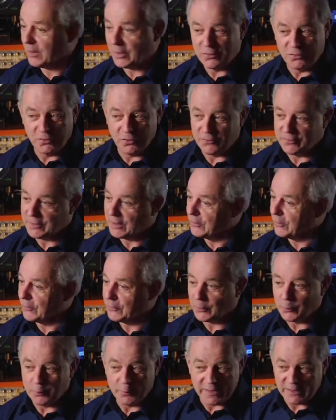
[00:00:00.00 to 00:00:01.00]
not just
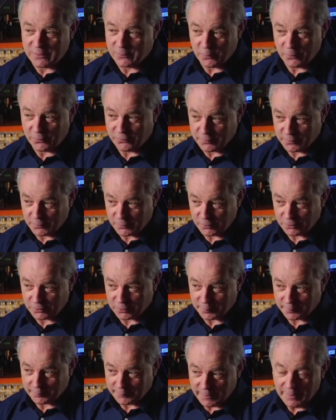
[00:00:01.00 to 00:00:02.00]
another Me Too
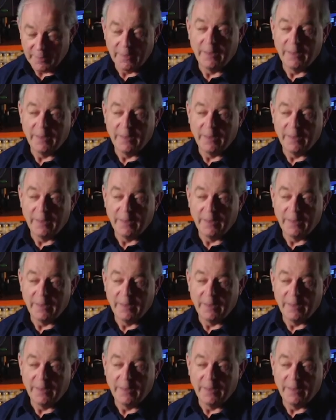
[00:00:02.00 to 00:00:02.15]
solution.